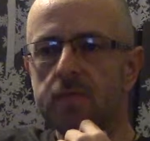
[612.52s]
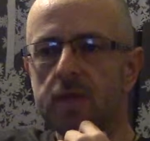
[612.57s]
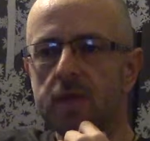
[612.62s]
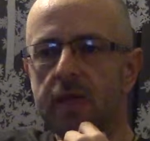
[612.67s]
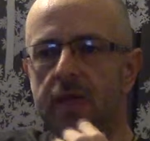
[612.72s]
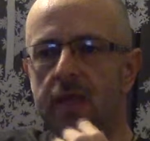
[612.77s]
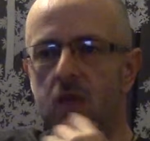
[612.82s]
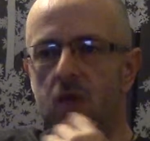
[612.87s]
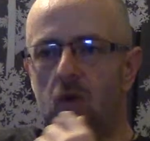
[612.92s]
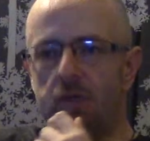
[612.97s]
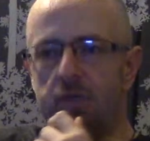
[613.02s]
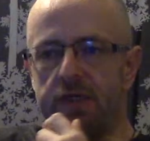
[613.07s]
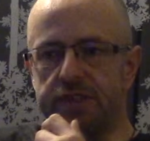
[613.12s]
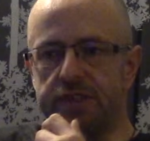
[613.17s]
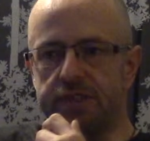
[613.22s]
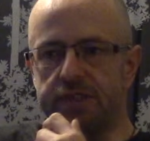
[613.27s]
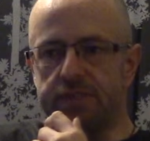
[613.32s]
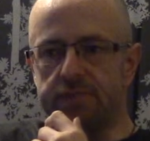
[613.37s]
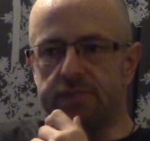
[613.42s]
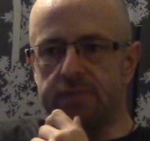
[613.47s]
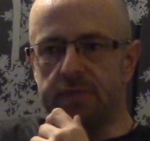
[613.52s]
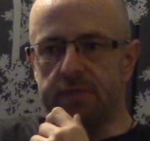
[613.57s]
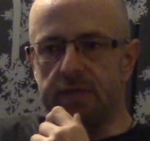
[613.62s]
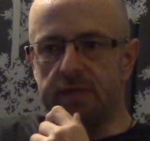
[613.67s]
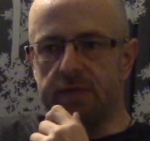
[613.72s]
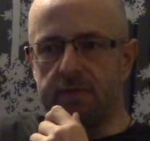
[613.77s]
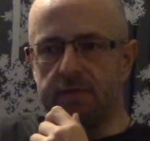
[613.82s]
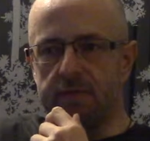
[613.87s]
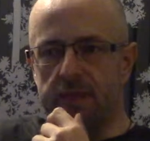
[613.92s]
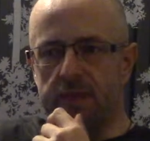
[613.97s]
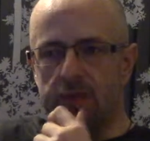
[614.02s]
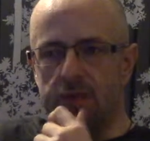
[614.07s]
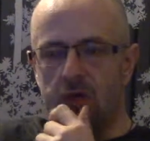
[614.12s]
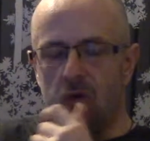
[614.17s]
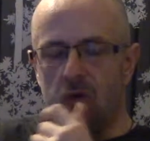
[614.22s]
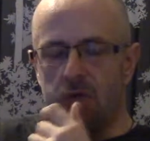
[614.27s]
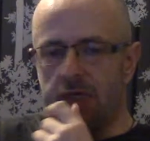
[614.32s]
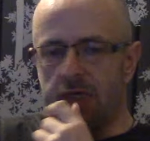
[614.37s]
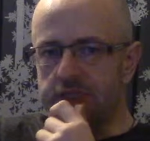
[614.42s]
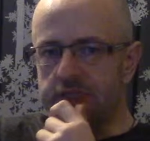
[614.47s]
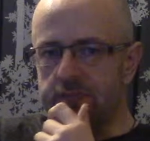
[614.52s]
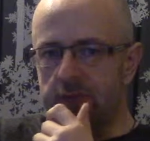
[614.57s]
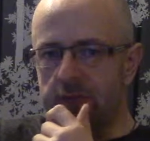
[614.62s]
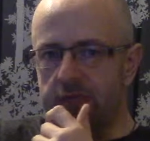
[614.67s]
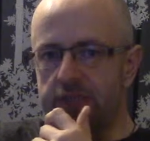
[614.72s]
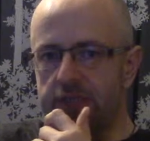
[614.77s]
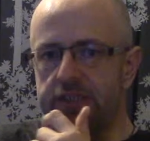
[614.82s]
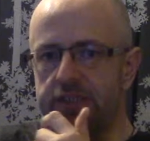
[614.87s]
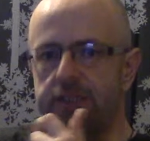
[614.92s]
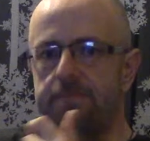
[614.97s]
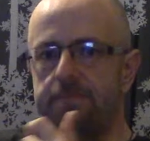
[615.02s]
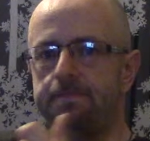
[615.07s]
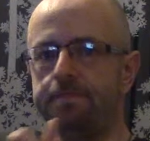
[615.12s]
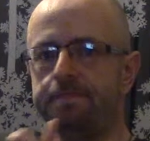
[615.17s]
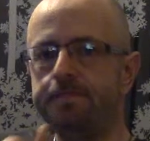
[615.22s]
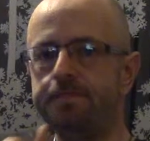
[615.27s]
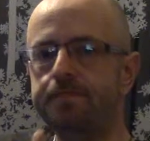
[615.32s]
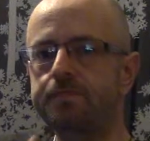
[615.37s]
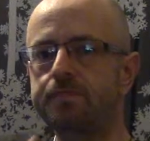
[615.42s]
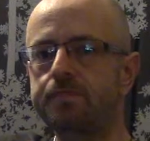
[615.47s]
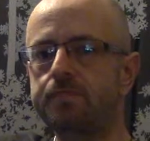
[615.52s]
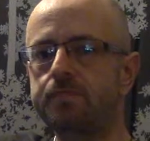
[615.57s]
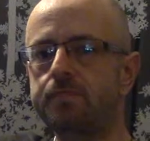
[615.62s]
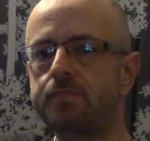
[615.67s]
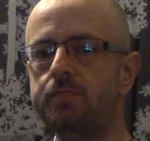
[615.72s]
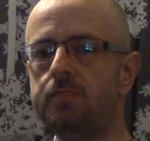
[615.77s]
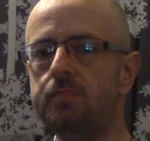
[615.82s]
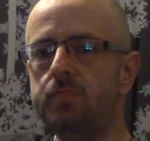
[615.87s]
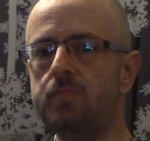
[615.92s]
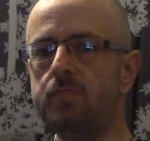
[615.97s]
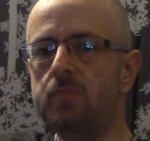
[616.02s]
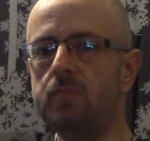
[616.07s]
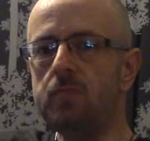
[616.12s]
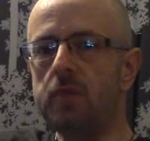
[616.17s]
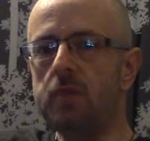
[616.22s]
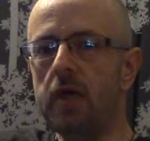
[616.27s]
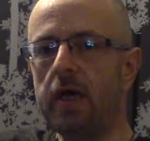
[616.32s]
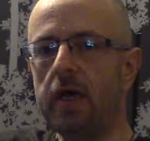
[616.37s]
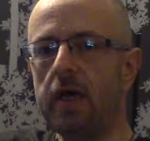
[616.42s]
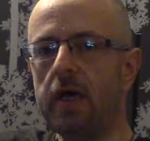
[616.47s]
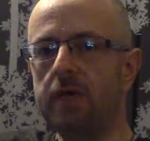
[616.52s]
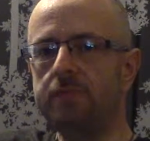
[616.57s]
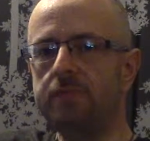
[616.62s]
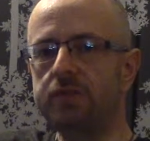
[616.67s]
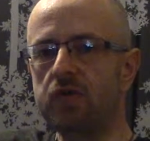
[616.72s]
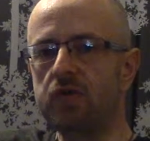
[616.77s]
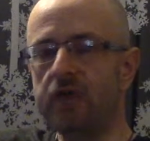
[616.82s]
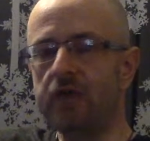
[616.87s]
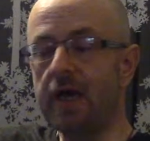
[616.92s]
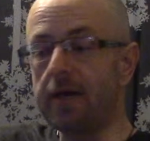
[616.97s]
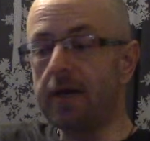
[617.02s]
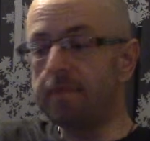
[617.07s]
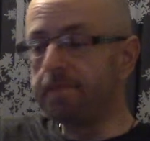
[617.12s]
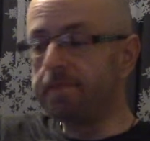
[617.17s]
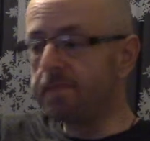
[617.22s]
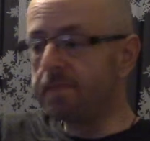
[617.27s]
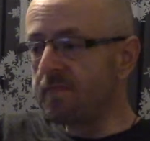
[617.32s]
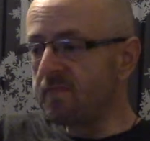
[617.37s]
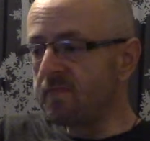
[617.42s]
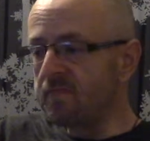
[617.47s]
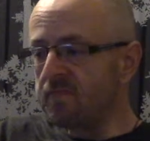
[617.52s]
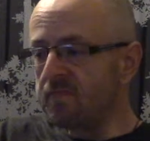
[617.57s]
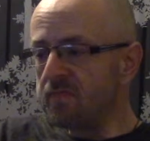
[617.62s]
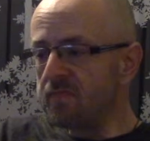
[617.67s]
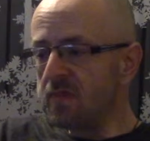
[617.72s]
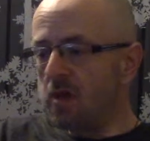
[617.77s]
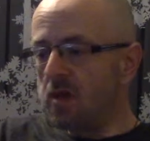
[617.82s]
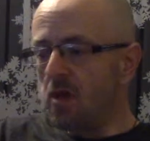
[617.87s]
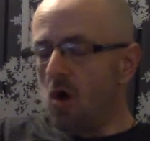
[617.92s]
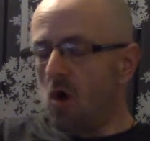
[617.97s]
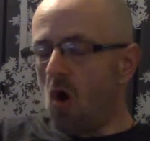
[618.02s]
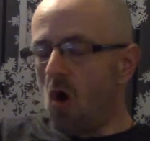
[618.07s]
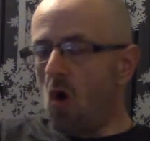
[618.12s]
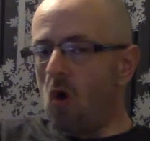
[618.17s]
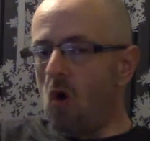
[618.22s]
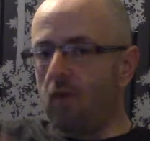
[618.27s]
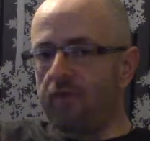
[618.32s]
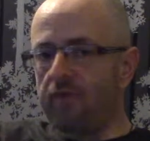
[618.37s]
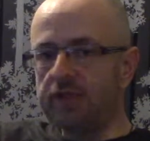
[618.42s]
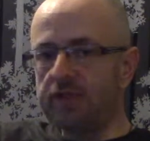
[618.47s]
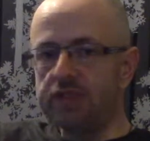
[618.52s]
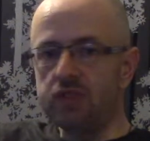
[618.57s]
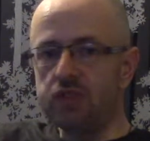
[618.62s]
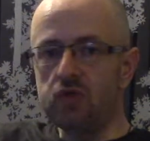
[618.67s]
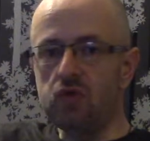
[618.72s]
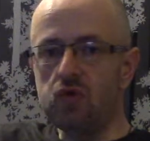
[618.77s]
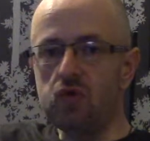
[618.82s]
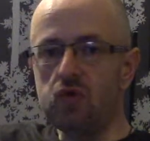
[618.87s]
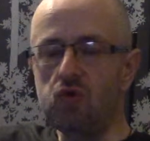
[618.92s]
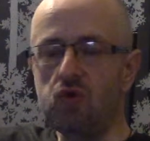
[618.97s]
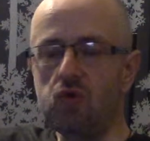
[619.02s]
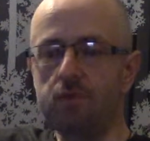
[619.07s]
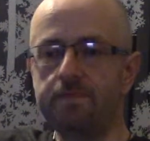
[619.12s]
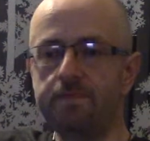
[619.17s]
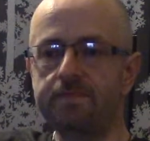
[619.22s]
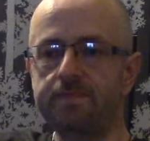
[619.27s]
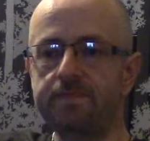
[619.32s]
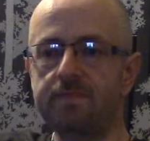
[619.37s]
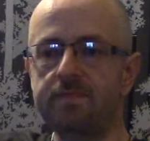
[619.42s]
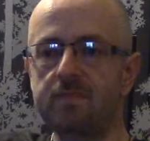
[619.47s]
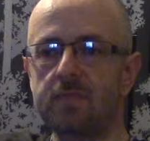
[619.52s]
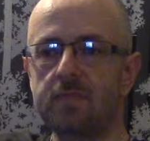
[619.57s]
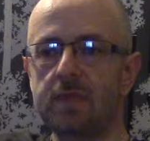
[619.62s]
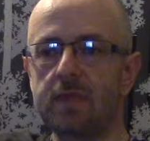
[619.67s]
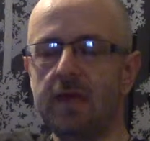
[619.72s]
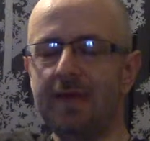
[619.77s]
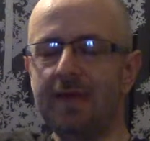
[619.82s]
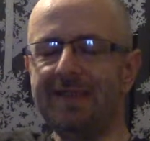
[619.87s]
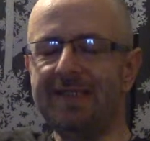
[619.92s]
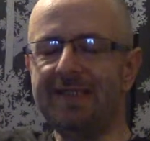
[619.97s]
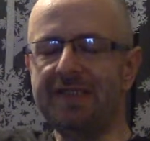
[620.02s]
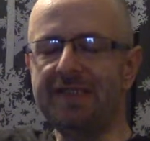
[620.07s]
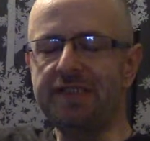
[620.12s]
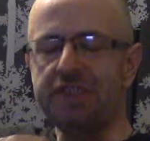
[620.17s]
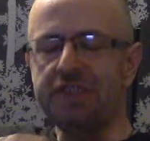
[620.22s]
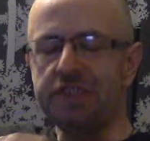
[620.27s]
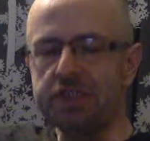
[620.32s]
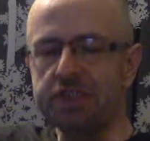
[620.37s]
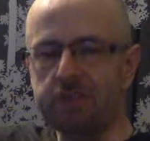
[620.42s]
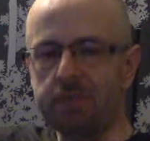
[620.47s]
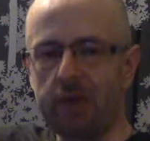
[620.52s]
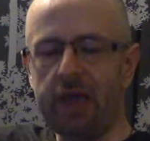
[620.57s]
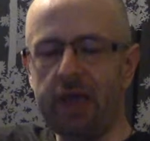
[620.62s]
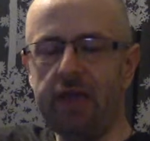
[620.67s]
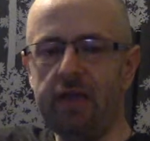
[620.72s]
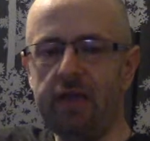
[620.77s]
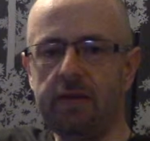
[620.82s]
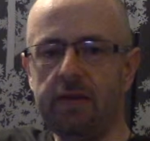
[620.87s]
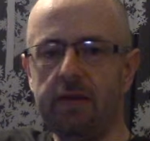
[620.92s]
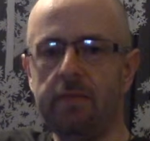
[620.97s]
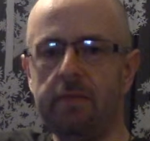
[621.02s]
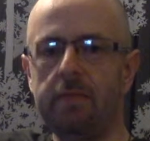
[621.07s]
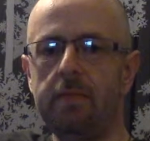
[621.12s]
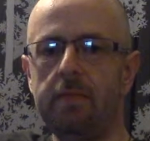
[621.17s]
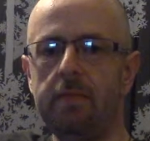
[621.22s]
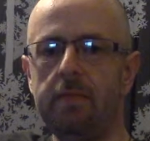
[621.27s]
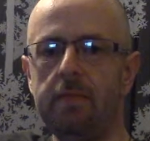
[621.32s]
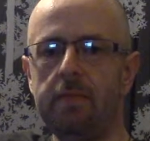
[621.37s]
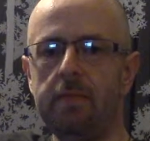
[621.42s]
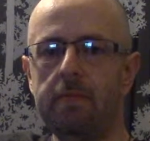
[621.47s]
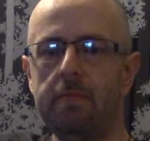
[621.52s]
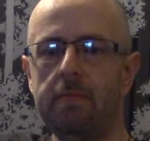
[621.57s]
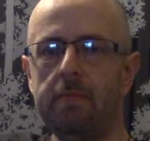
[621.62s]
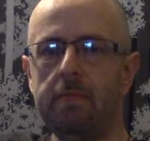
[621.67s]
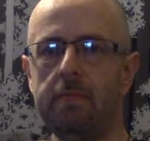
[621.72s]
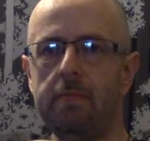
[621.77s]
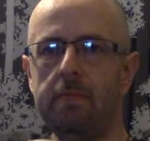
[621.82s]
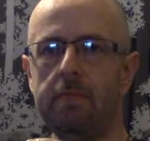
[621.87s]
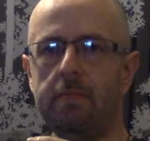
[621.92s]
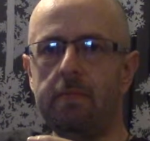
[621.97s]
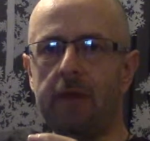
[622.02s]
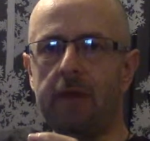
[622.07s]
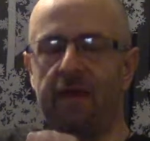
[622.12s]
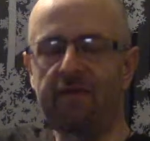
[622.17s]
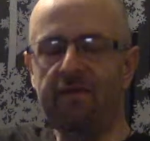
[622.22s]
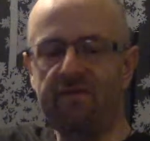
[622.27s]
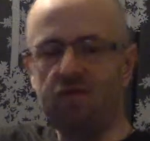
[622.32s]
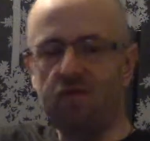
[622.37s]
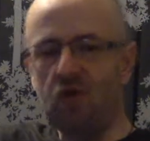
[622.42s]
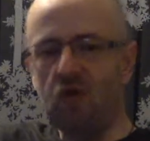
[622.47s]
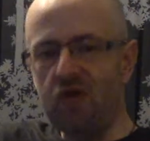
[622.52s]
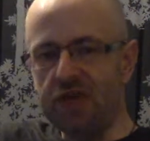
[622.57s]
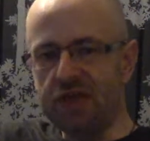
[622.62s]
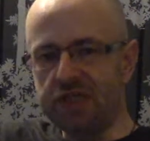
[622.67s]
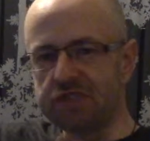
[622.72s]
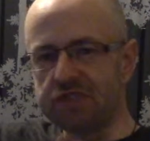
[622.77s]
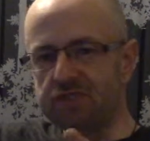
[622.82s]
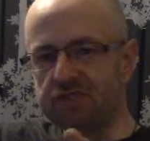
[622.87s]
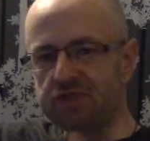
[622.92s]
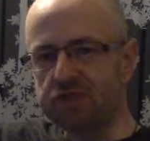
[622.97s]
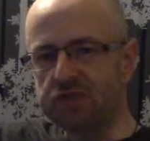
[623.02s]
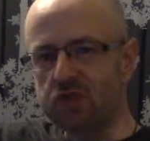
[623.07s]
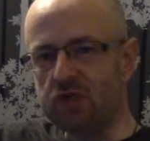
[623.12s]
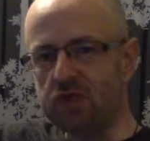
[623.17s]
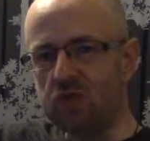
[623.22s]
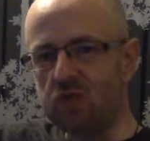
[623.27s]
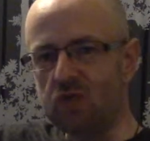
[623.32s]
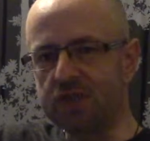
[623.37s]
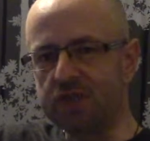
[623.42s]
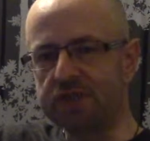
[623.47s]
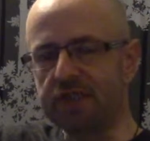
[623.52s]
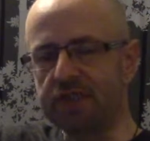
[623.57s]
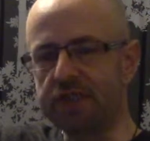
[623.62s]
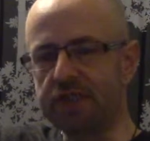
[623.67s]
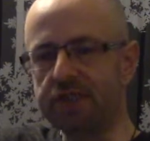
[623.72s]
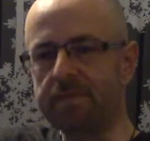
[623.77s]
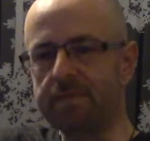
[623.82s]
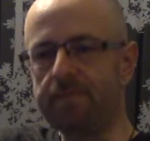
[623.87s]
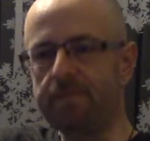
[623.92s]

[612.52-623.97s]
A little bit of spice. So yeah, of the two, despite my fondness for sweet whiskies,